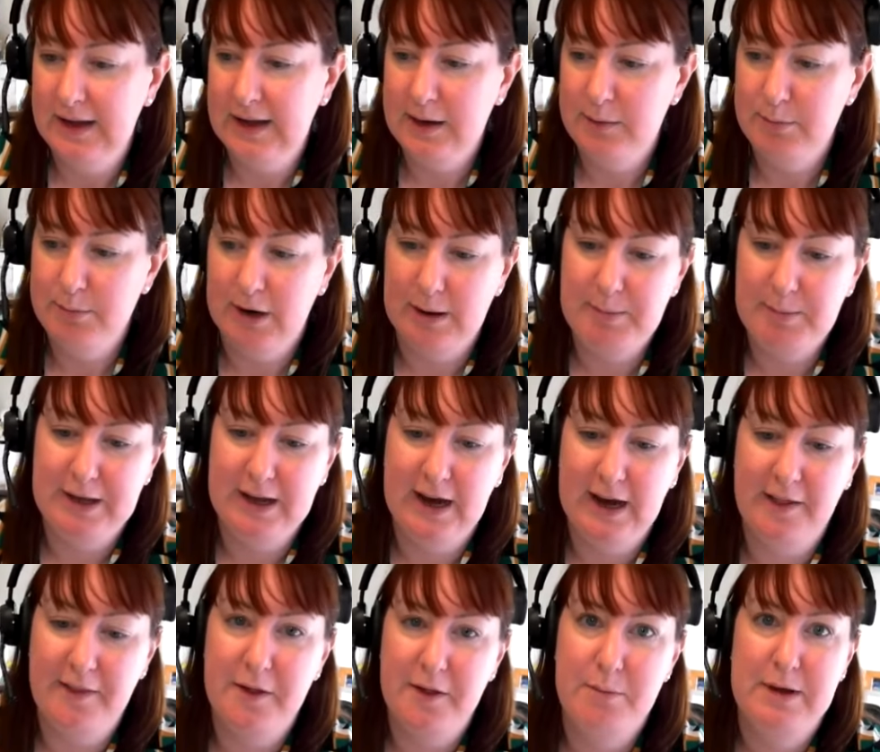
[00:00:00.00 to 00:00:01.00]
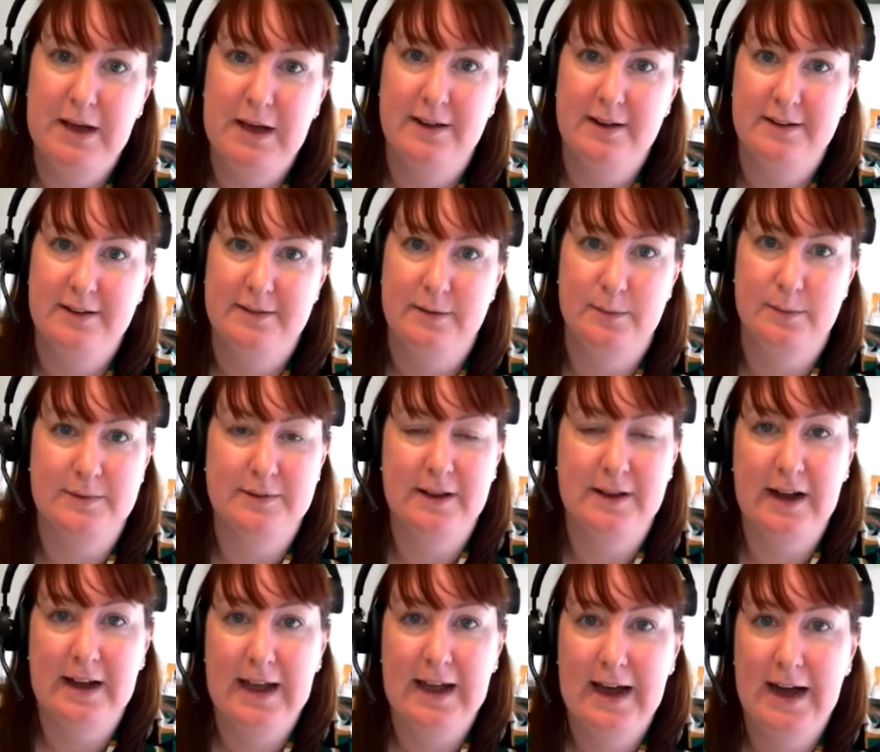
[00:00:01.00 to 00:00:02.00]
It might be other mechanisms
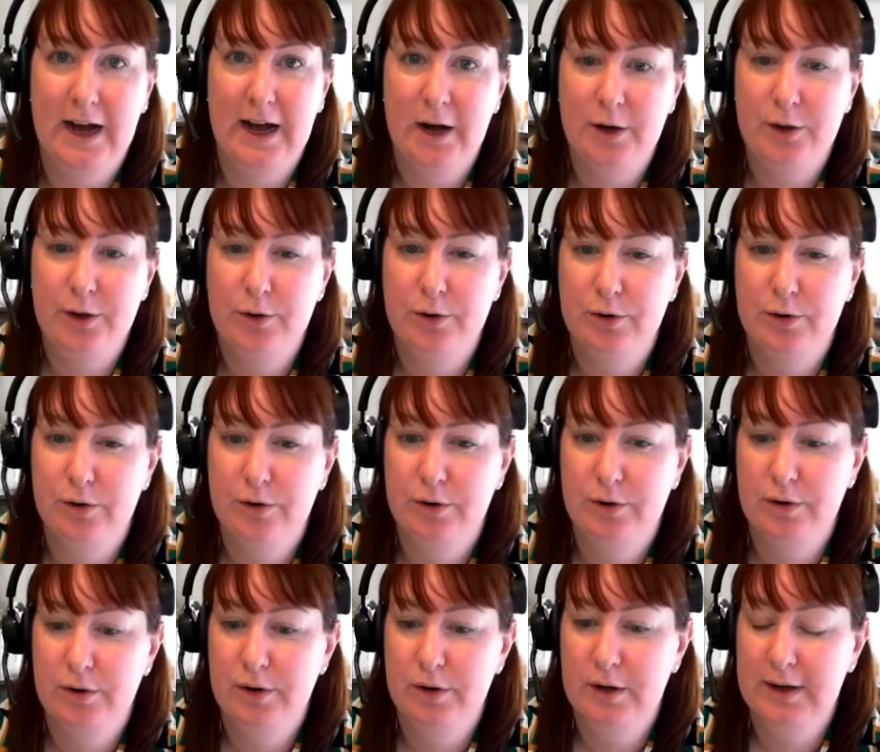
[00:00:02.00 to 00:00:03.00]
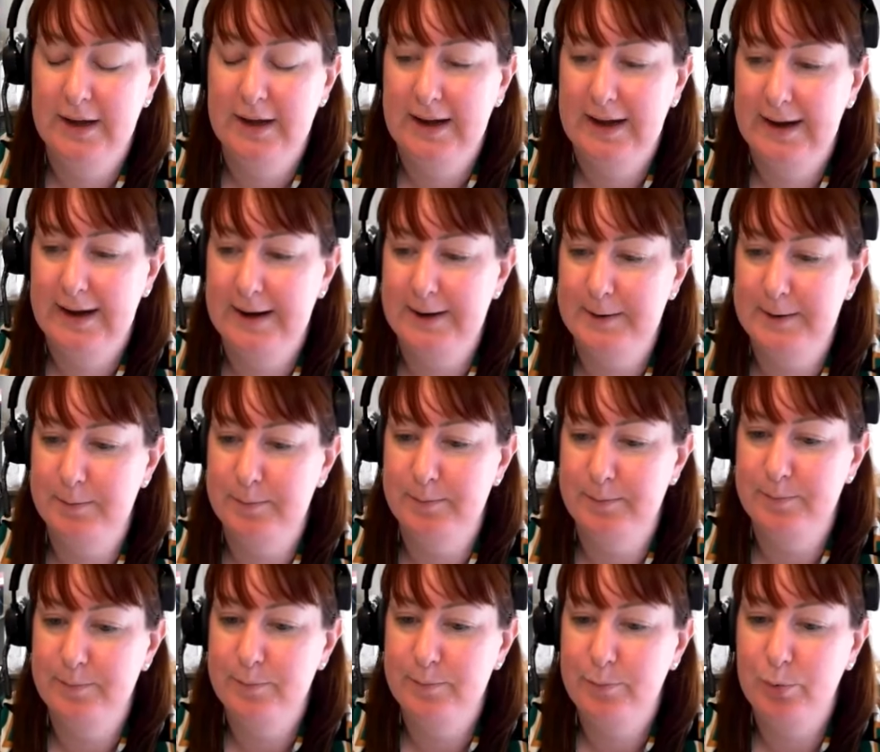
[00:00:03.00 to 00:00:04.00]
like how you're
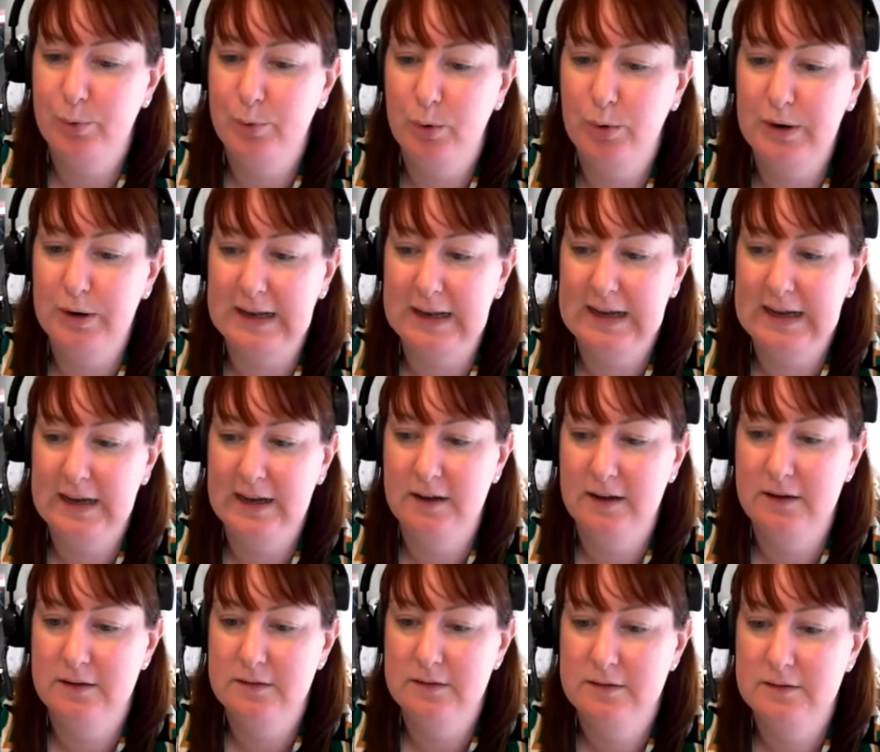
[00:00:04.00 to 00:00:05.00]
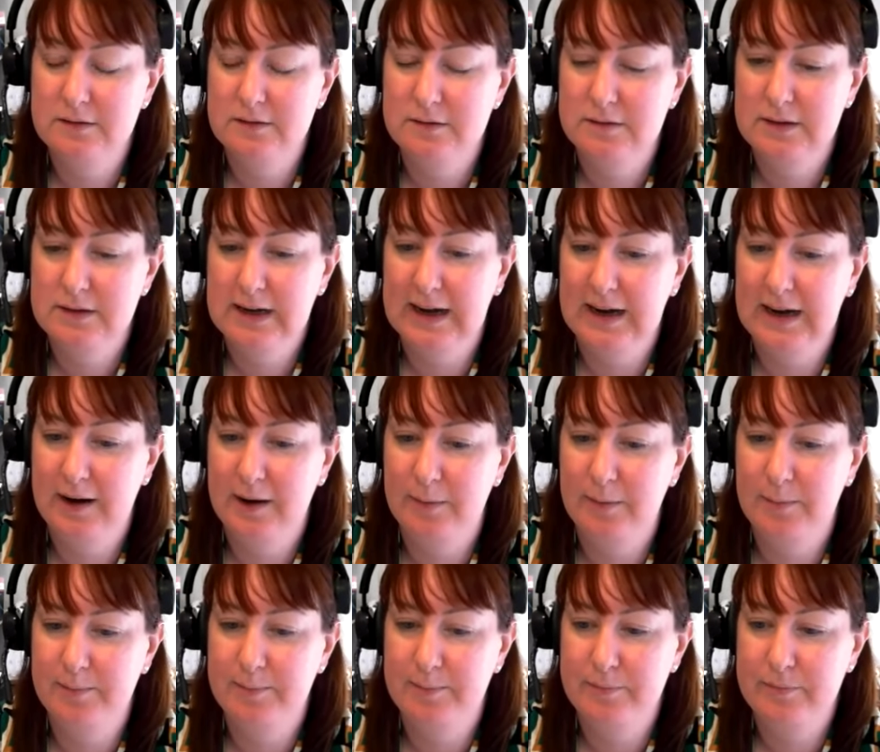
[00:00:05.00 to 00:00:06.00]
broadly
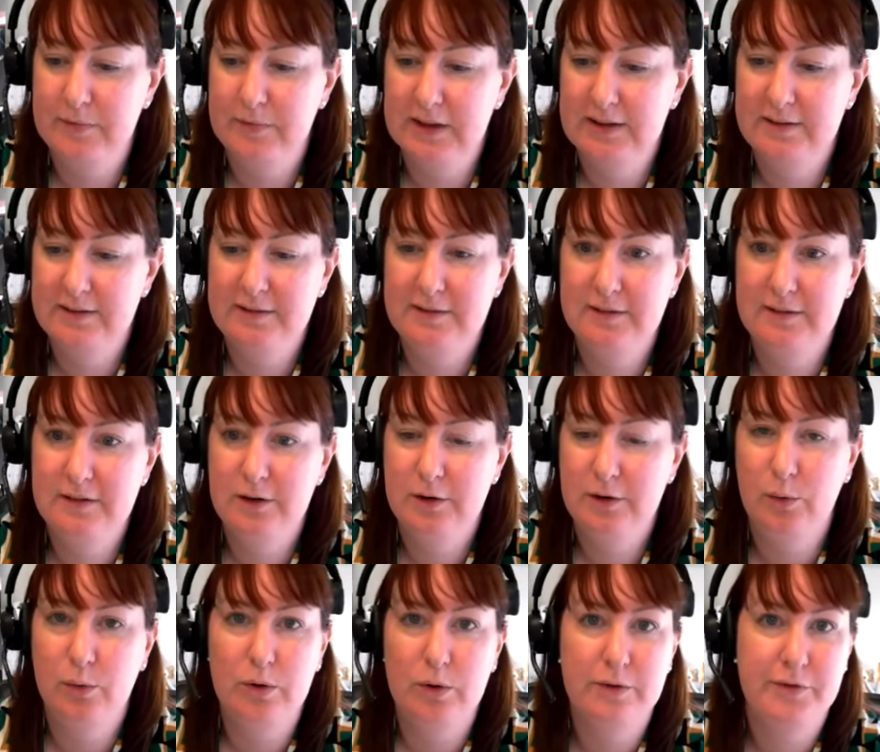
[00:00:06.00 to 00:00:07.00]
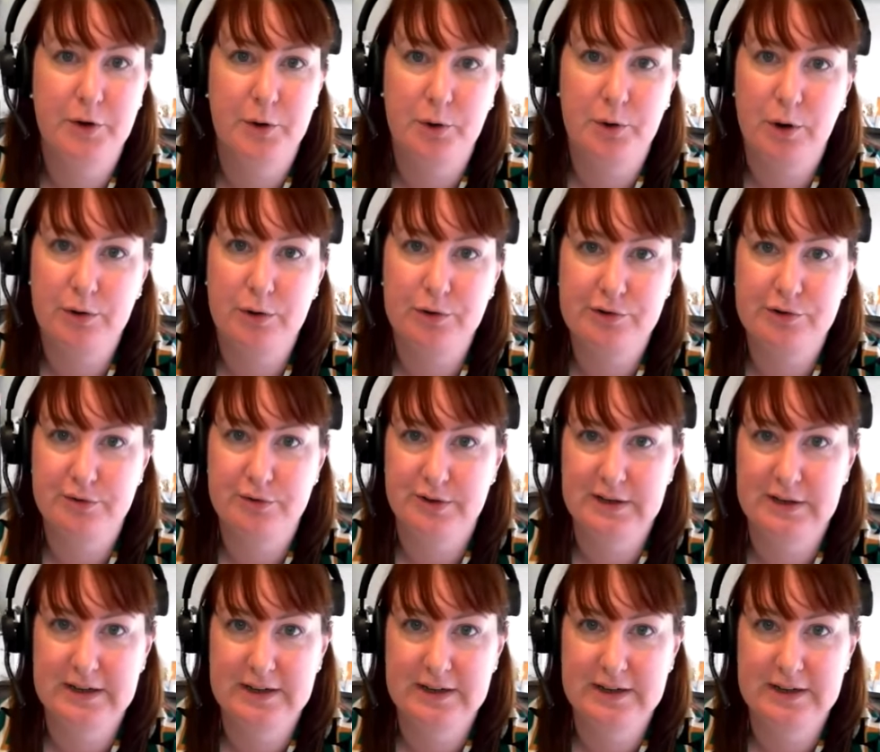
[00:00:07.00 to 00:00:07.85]
all of your cultural